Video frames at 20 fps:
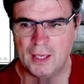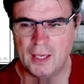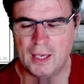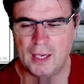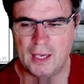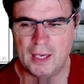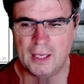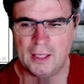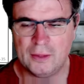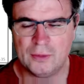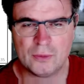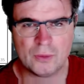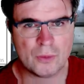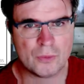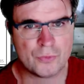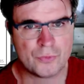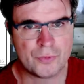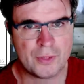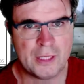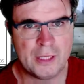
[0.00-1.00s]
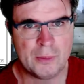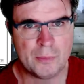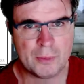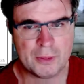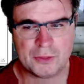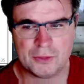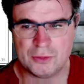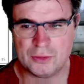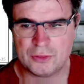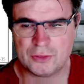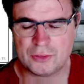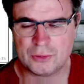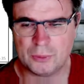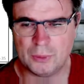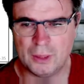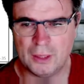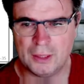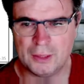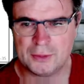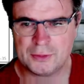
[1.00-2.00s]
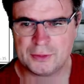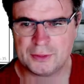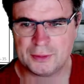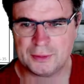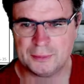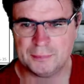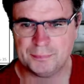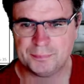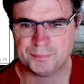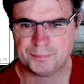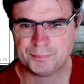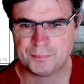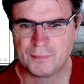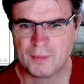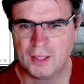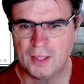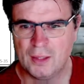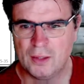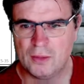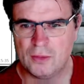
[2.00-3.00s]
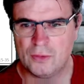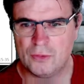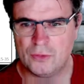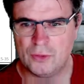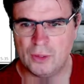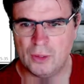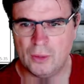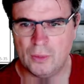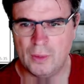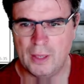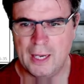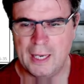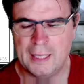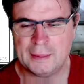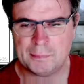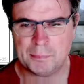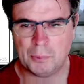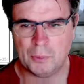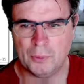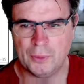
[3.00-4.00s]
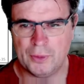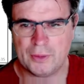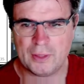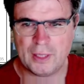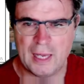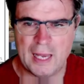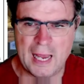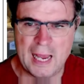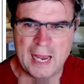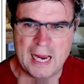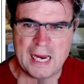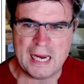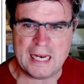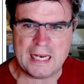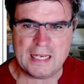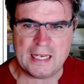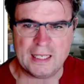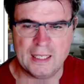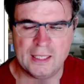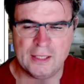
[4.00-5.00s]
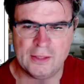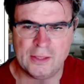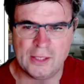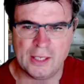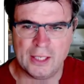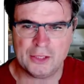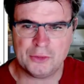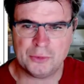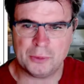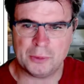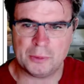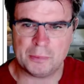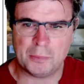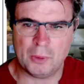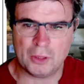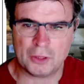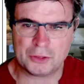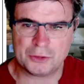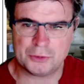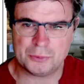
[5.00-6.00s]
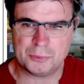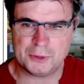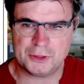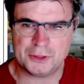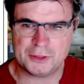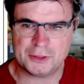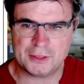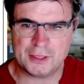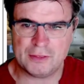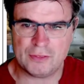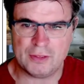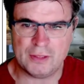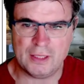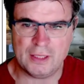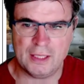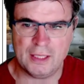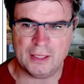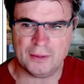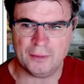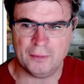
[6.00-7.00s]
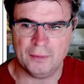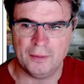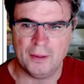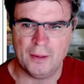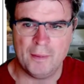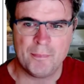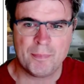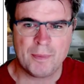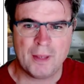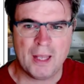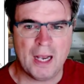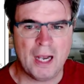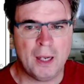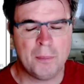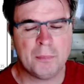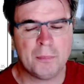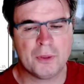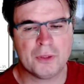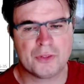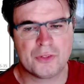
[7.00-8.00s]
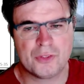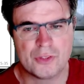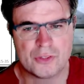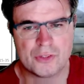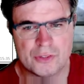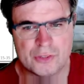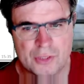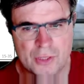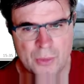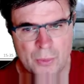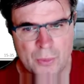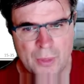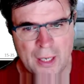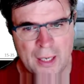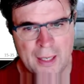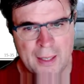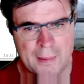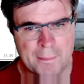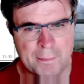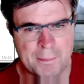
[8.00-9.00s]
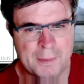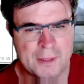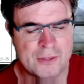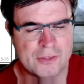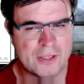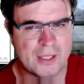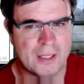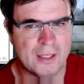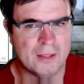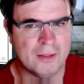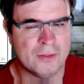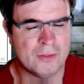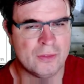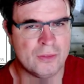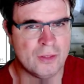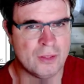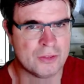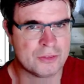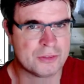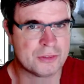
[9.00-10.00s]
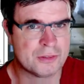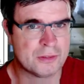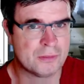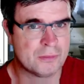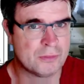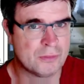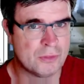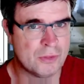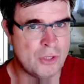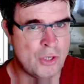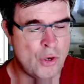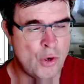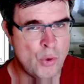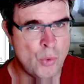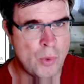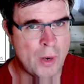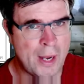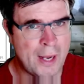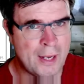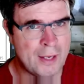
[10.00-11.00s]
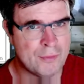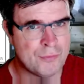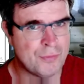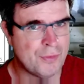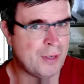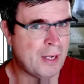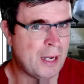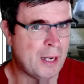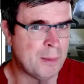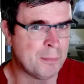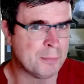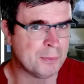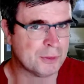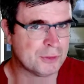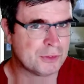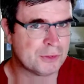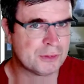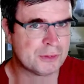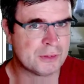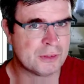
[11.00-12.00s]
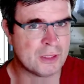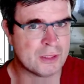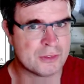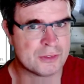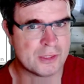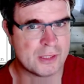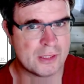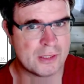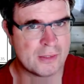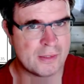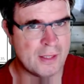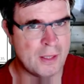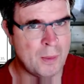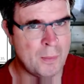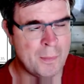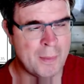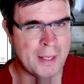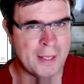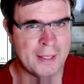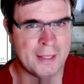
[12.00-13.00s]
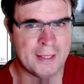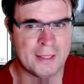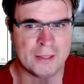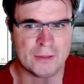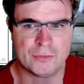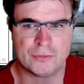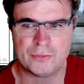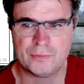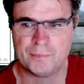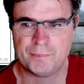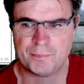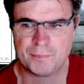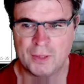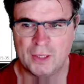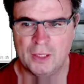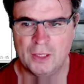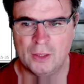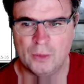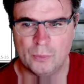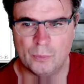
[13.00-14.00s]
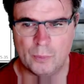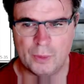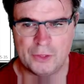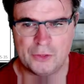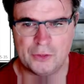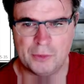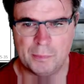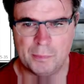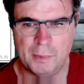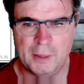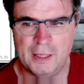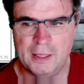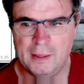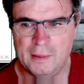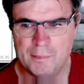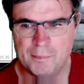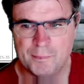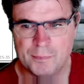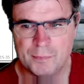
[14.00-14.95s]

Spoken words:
and there are 3 questions to answer. So at point A in the attribute box, which is given here, how much soda and pizza does Lou have? How much does Thelma have? Question B,